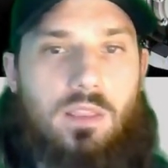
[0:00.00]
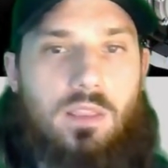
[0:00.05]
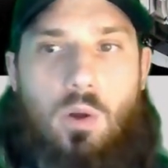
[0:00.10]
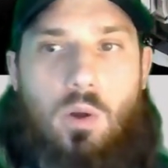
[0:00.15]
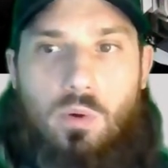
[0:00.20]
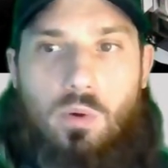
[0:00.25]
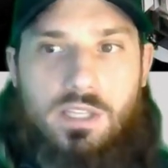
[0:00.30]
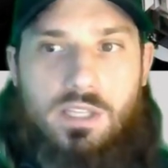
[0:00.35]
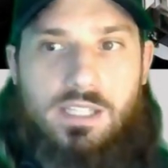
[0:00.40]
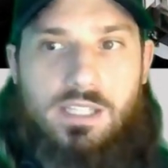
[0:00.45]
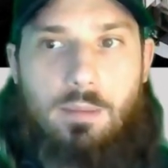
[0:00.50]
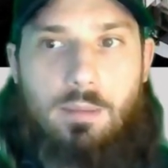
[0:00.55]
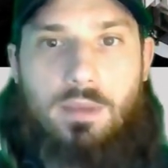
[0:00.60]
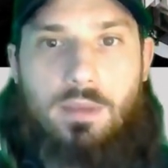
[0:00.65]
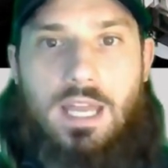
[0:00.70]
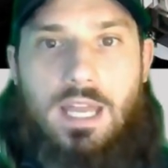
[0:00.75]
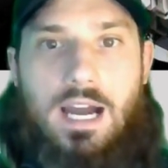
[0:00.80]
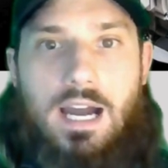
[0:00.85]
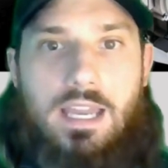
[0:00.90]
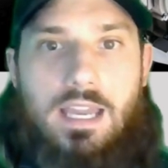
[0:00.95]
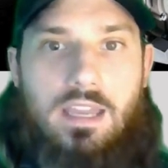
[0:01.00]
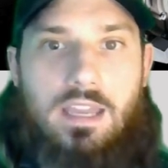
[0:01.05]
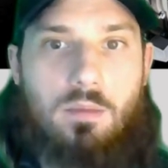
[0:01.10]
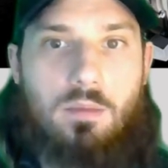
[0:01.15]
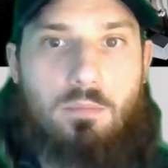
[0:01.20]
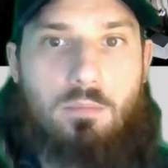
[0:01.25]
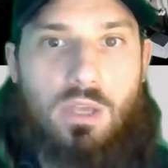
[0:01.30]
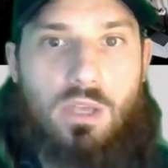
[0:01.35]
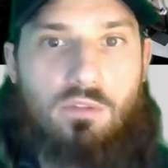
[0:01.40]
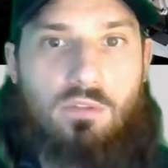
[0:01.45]
lowered step-in height, and
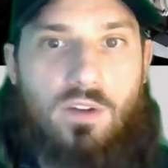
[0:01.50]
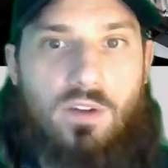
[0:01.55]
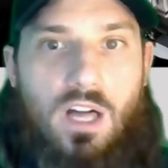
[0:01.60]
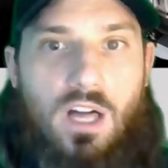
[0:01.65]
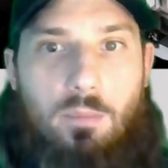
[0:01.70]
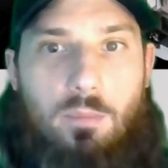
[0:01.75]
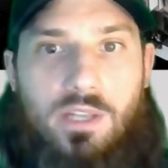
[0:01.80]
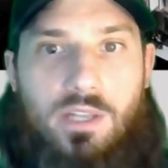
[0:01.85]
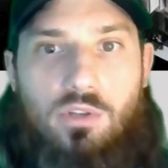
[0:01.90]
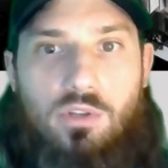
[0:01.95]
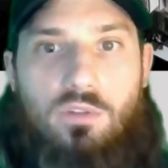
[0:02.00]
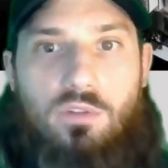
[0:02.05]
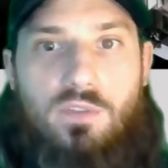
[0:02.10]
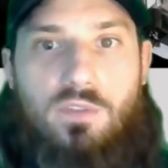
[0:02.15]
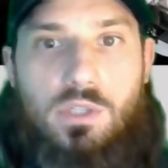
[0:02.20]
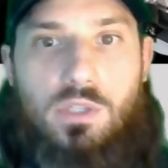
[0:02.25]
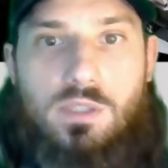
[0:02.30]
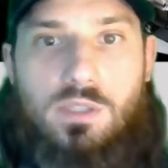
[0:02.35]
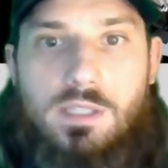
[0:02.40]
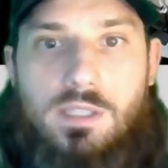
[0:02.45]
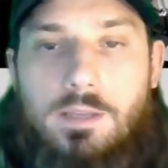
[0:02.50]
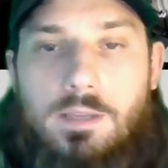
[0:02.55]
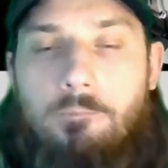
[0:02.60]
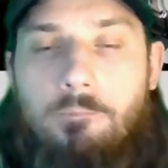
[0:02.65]
better volumetric efficiency.